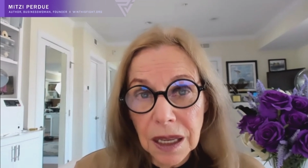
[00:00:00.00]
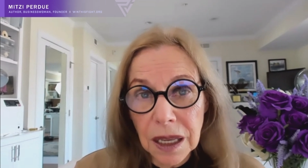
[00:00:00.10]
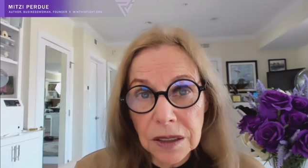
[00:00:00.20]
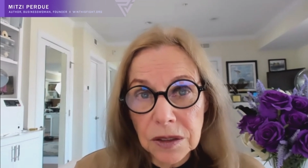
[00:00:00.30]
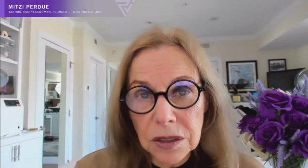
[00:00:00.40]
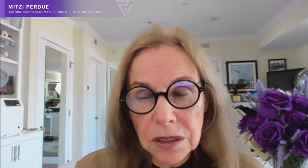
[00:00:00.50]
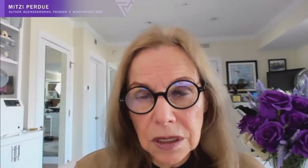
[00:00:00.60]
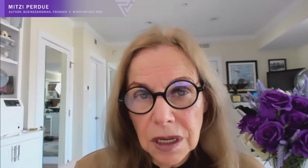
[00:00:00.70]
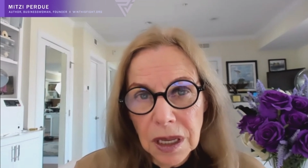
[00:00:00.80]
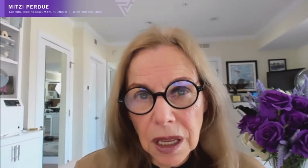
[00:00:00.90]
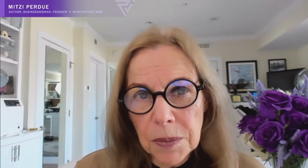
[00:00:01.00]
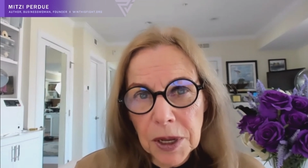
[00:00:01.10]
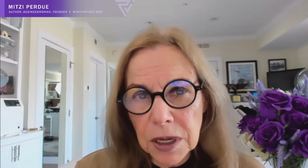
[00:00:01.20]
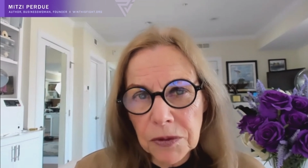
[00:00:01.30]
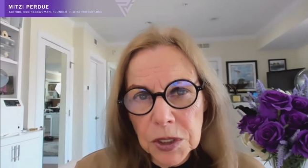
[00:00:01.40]
And how
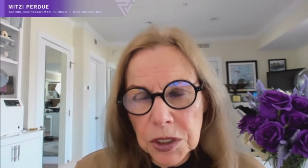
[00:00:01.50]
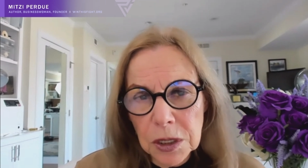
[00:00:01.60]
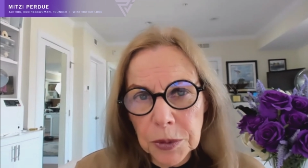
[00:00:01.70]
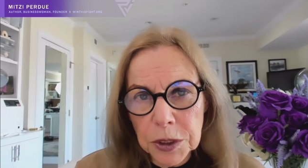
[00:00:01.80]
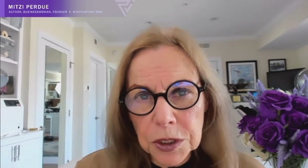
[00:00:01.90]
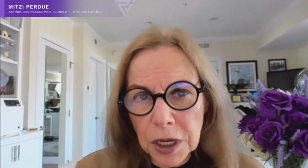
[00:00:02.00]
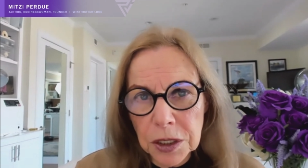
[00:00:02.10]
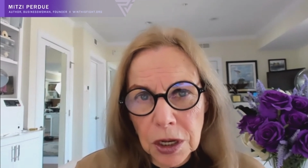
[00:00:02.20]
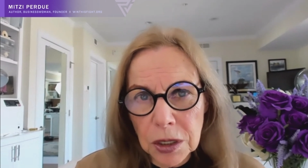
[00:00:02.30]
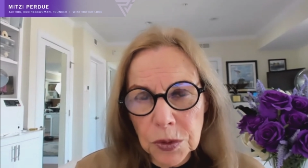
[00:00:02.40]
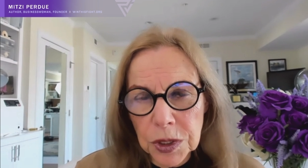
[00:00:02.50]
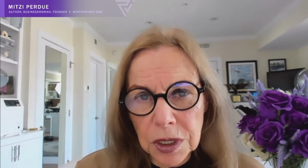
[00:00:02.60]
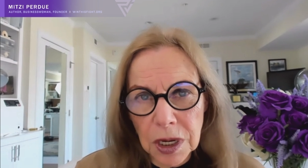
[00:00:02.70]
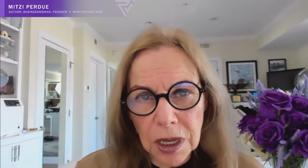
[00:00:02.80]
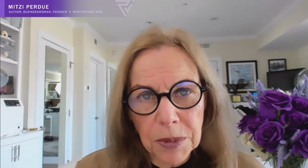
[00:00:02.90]
about every single person I talked with,
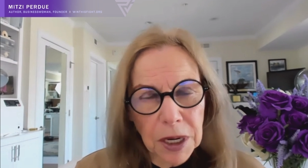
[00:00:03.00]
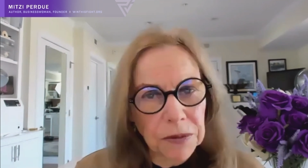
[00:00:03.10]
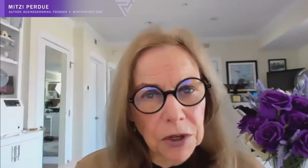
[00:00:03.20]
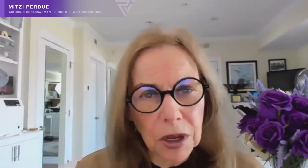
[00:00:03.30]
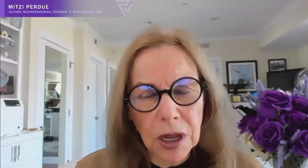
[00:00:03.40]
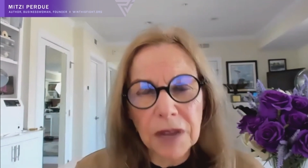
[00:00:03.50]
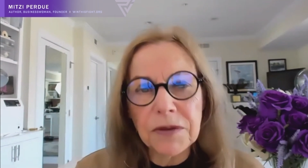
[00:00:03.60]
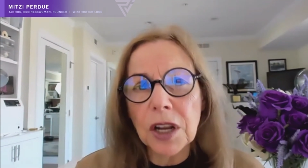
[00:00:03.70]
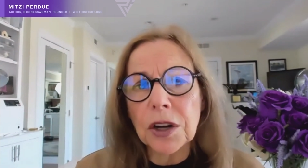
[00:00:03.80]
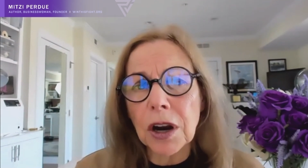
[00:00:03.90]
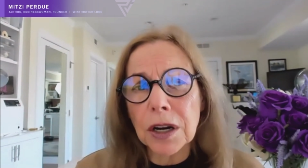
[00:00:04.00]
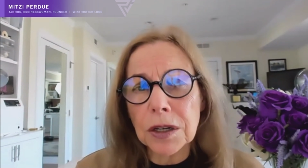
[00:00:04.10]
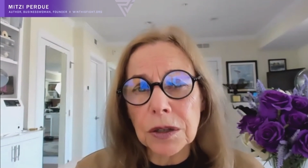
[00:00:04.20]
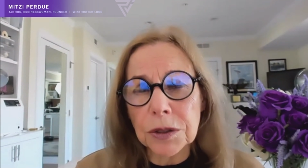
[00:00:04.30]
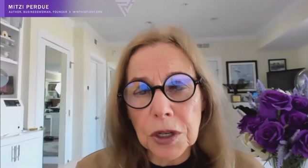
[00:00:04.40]
and I bet I've done
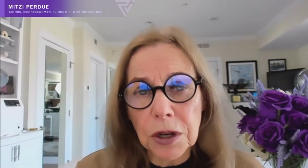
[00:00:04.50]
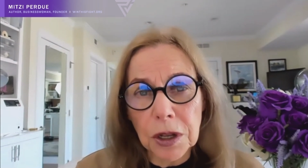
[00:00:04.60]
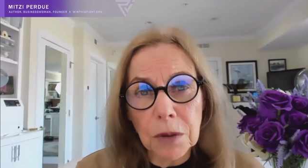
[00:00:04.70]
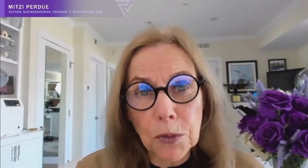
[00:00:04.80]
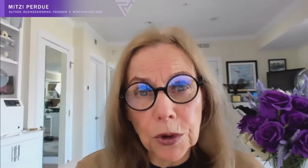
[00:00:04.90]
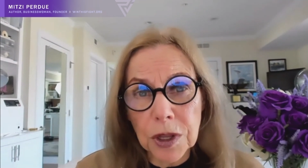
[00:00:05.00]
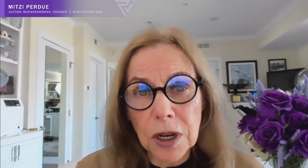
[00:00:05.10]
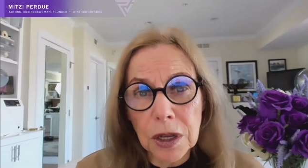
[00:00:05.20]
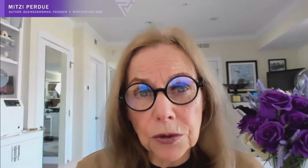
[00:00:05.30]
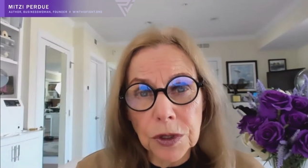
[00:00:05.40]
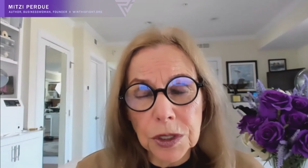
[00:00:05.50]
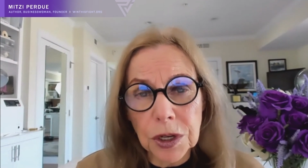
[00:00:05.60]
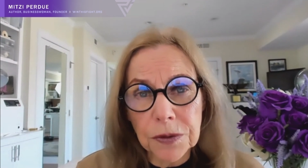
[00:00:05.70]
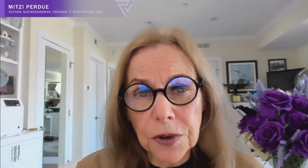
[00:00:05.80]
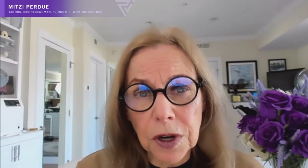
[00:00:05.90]
articles on more than 100
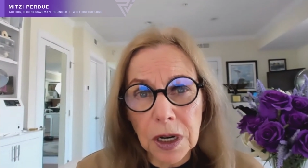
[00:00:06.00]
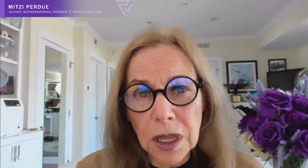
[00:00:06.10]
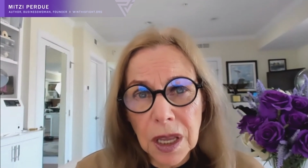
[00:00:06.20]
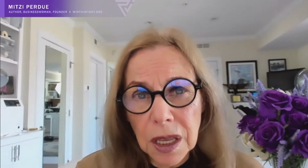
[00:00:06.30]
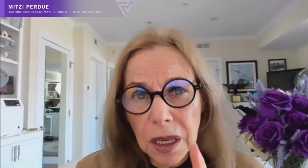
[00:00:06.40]
so far,